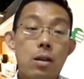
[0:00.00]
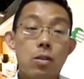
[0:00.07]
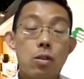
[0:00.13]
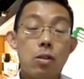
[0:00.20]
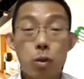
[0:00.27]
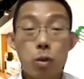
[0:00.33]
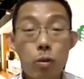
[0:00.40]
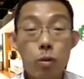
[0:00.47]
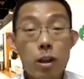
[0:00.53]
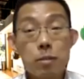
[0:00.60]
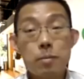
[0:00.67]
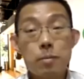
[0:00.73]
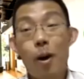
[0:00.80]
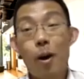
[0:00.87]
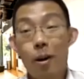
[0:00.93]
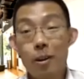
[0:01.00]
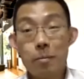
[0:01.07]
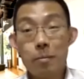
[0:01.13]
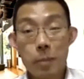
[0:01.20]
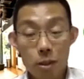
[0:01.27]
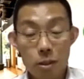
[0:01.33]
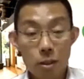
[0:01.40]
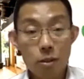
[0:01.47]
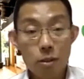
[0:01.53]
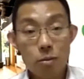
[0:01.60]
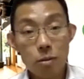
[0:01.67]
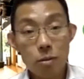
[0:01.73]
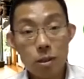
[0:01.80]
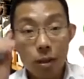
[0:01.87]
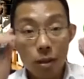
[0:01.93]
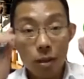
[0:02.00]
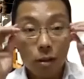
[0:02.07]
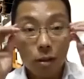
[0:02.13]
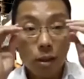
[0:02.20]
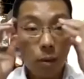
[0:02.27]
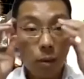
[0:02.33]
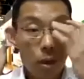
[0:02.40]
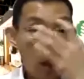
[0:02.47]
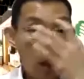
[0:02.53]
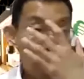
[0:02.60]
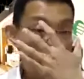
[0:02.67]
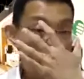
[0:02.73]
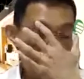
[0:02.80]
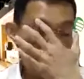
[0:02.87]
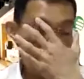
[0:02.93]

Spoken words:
So we don't expect all the patients to see a doctor when they have